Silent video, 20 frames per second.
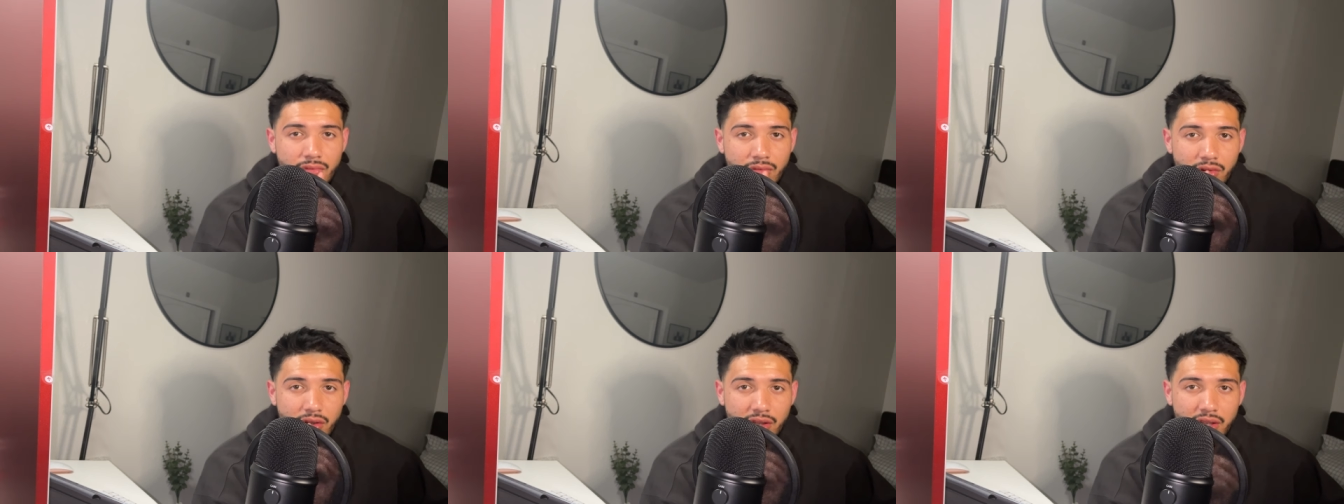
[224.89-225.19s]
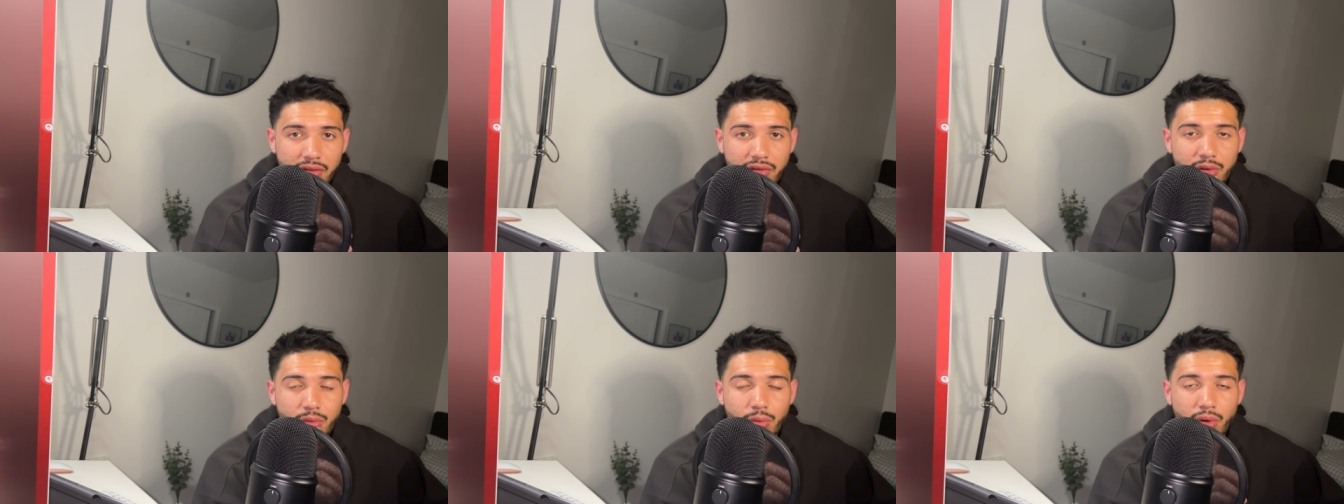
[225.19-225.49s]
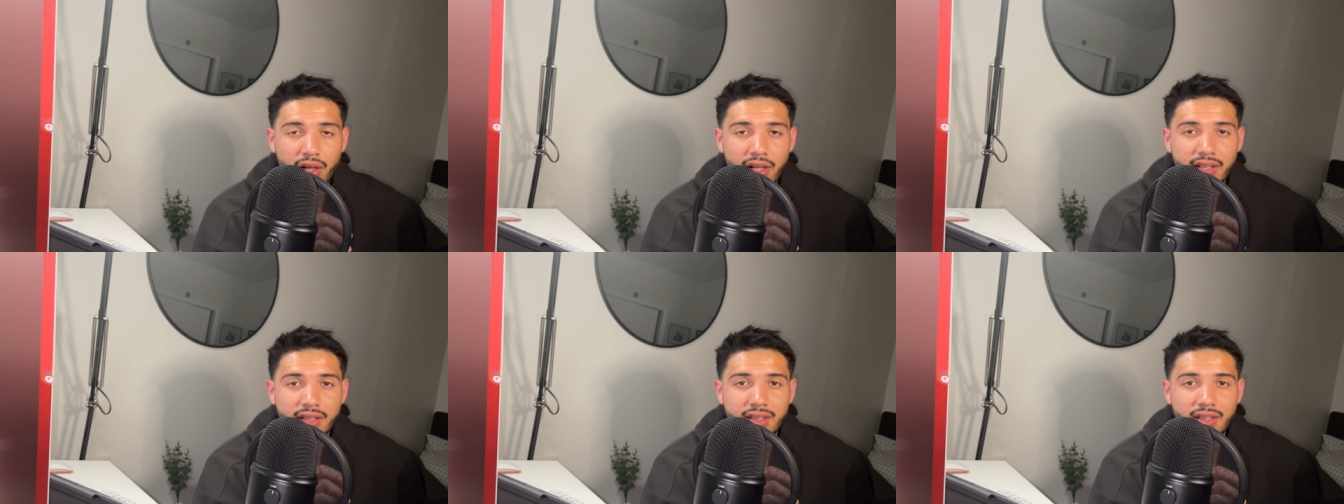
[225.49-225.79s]
you live in
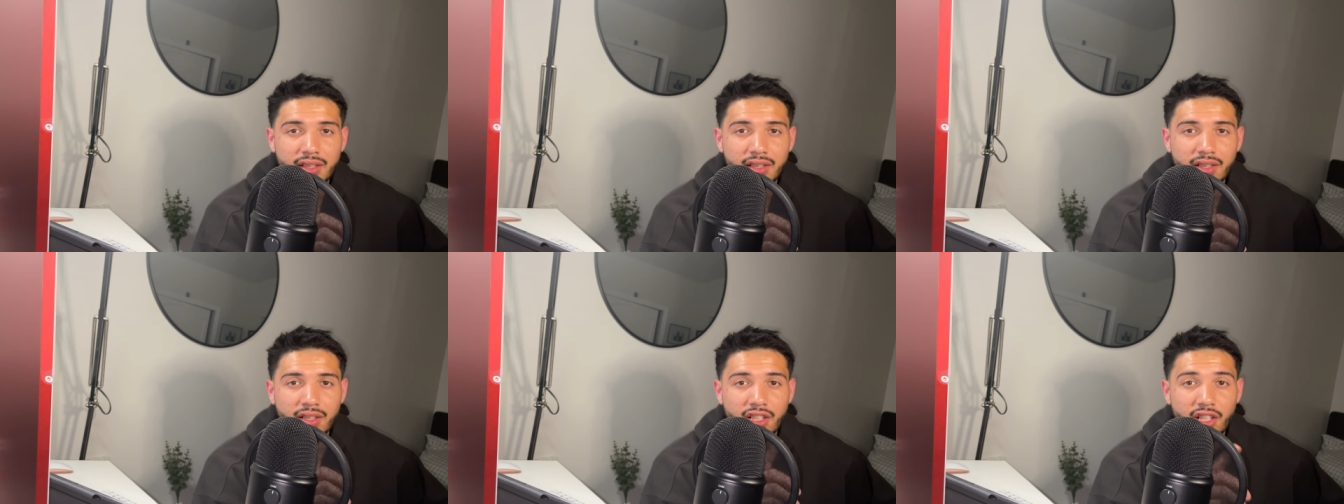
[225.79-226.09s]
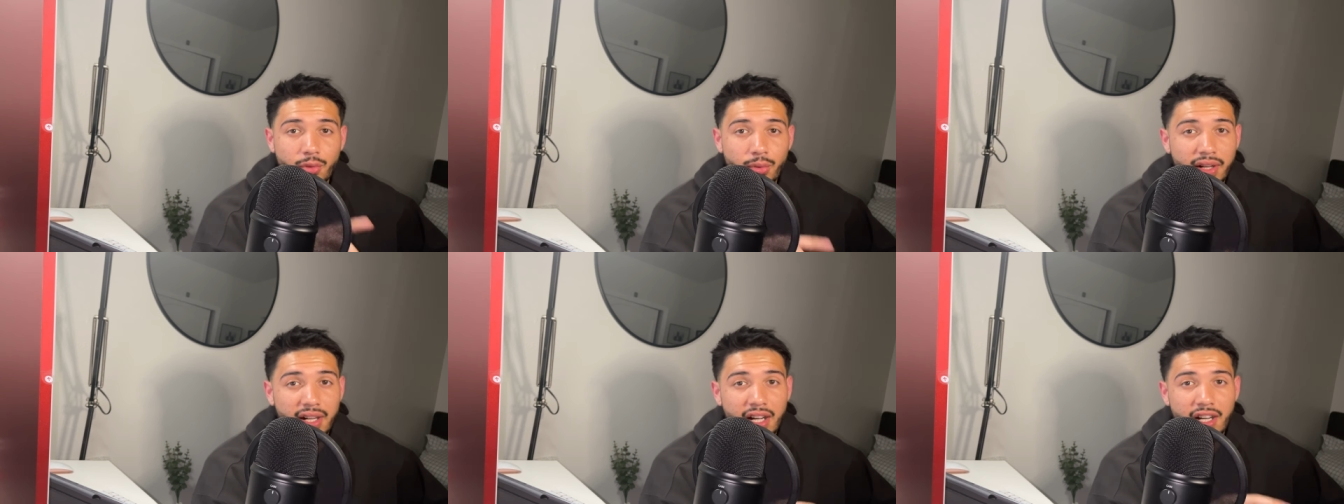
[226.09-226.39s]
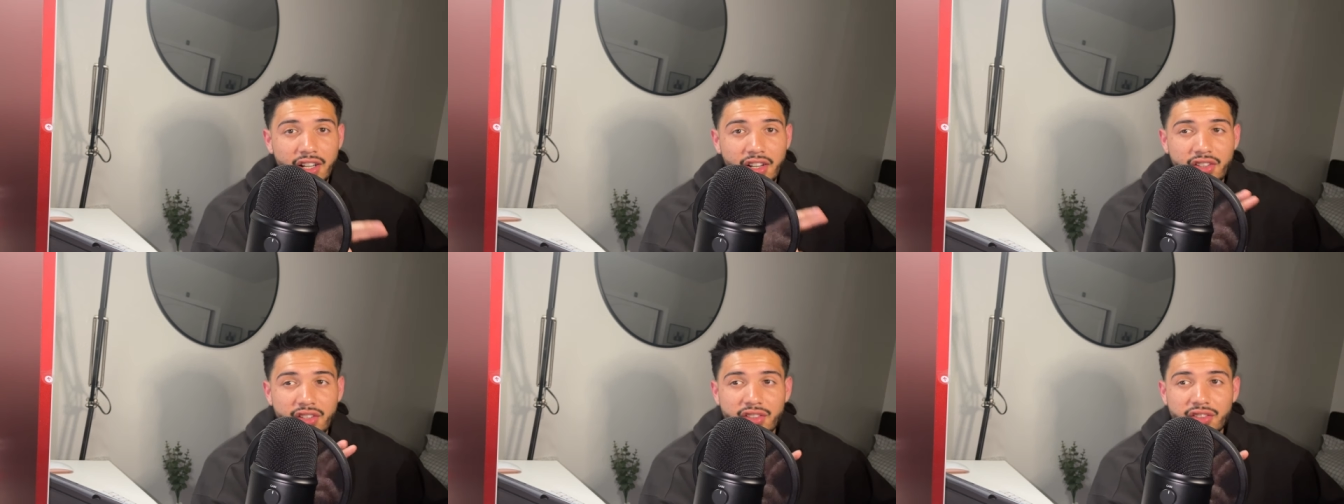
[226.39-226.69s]
one, you rent out
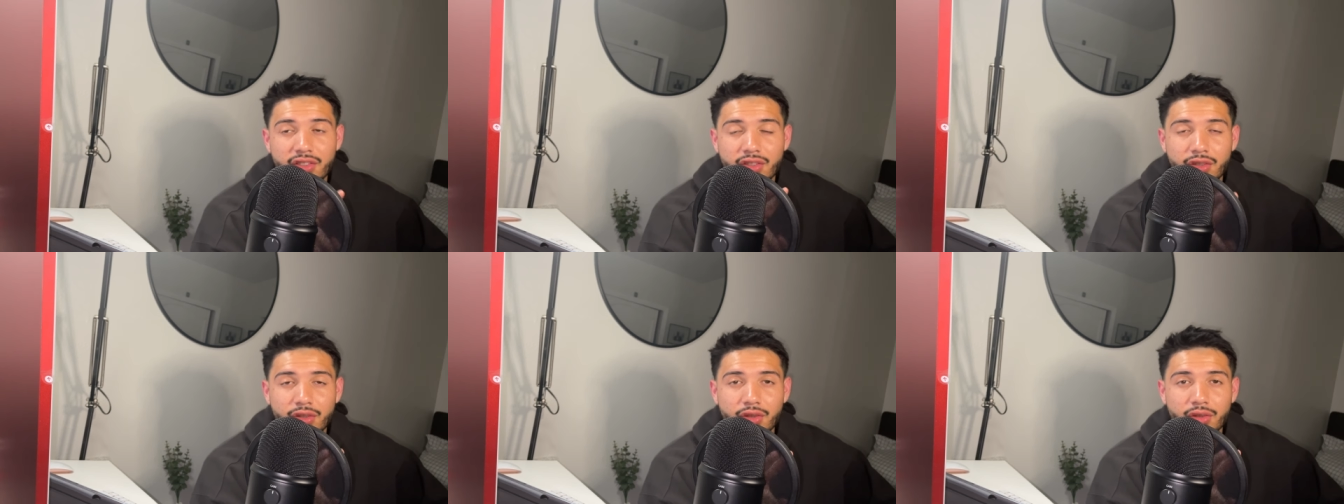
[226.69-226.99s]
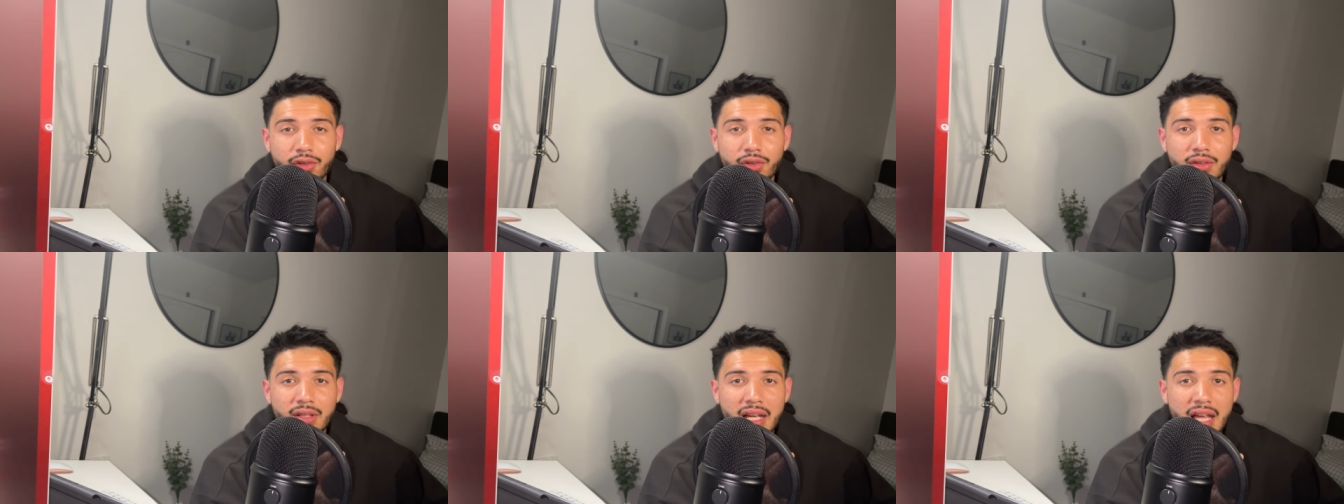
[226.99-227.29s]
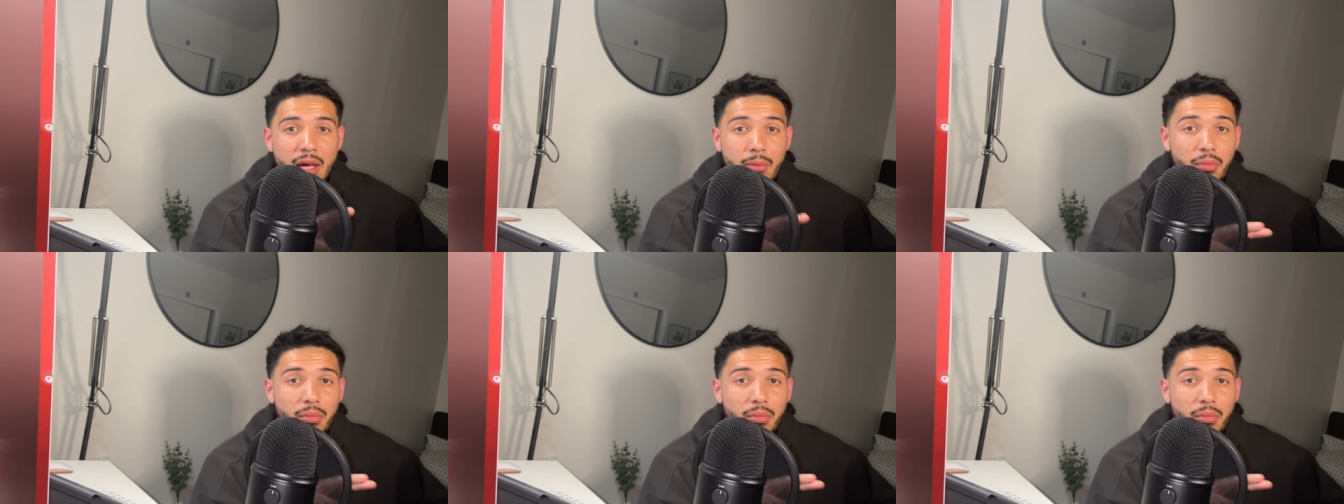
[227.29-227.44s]
other two,